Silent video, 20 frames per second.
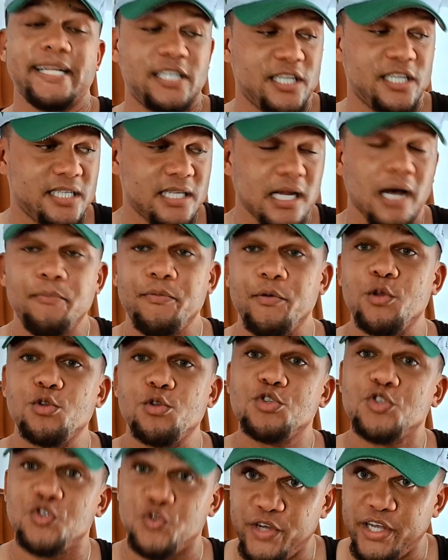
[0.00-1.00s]
stop you in the
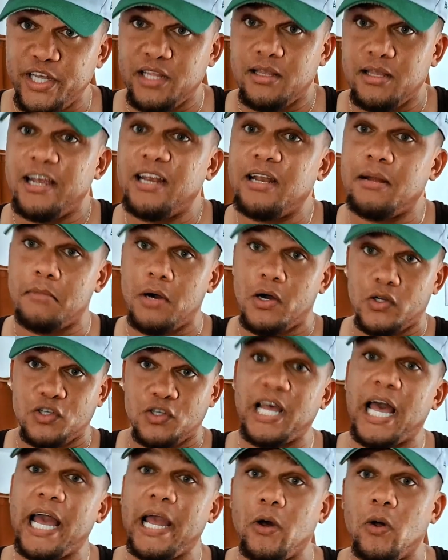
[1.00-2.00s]
street in a
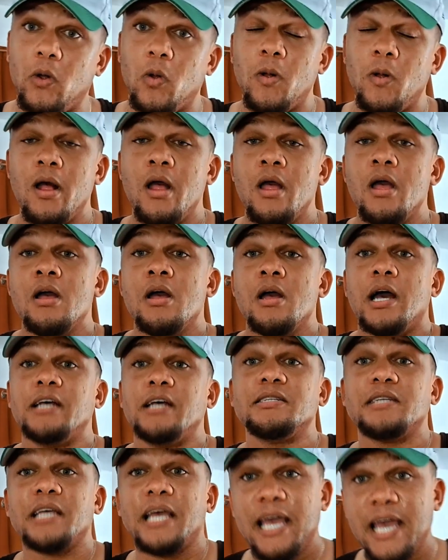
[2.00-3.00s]
motorcycle
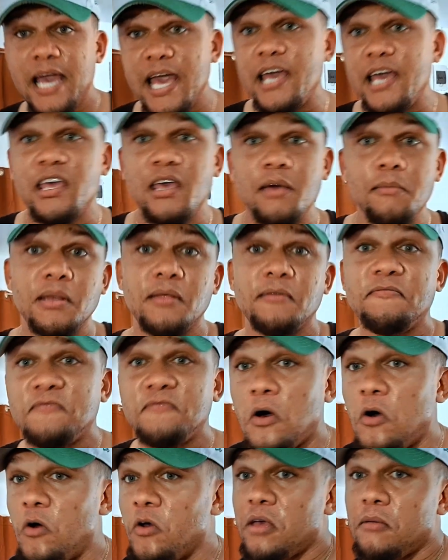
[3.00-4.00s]
and say, hey, give me the
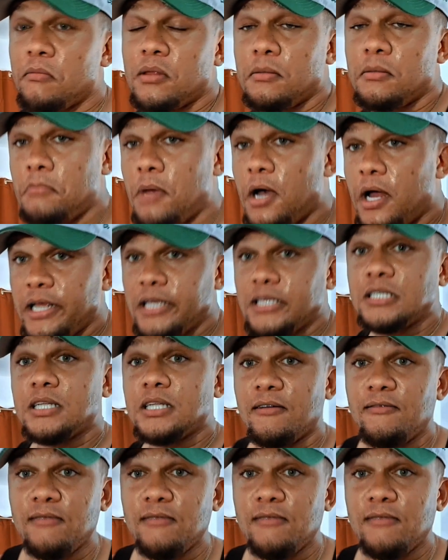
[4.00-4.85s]
phone, give me the money, stuff